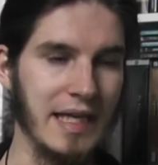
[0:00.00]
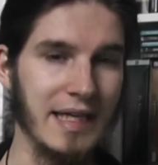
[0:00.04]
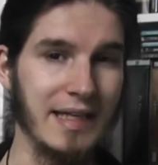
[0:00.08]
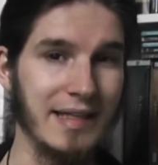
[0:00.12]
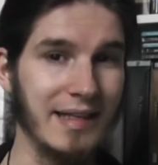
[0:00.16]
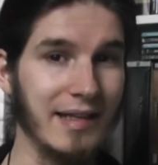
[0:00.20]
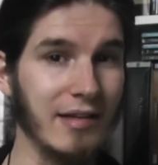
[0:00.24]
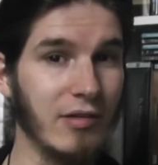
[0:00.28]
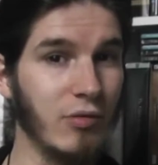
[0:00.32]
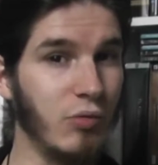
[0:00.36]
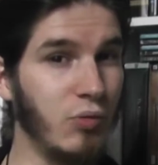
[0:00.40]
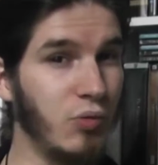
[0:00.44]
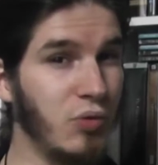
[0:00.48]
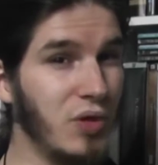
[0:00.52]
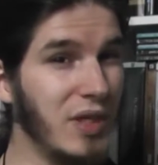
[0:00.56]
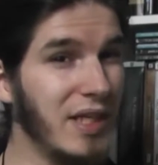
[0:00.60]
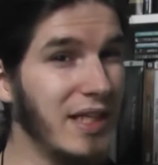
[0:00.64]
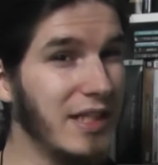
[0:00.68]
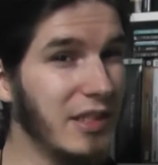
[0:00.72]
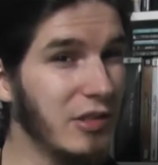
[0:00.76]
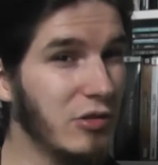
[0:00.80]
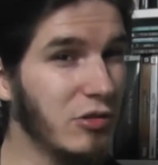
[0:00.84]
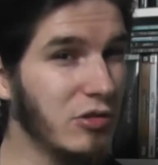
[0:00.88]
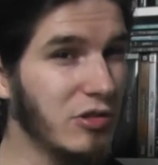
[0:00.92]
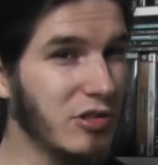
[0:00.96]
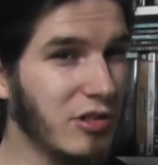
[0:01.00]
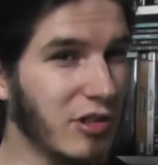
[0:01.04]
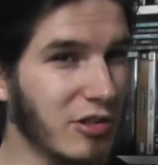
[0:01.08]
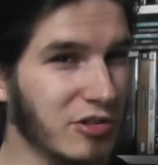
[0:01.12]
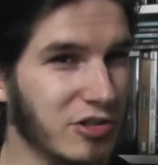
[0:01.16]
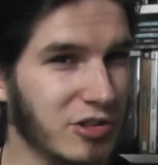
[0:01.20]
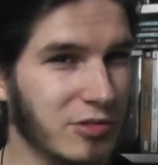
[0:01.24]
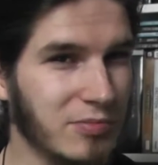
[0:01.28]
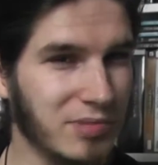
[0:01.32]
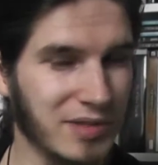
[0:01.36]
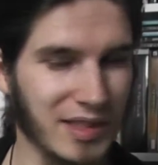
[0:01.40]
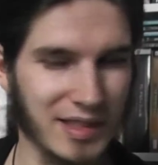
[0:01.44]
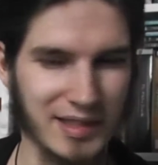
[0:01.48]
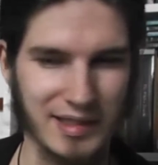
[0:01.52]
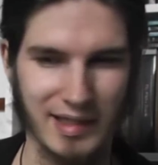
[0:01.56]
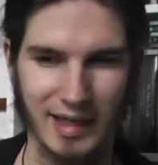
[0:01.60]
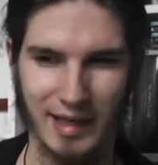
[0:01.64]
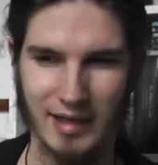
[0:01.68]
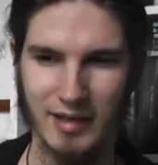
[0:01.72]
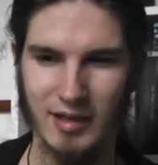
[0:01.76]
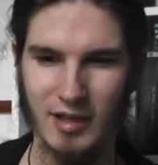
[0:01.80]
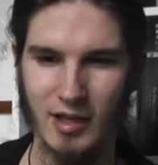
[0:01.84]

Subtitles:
There are really good costumes in there.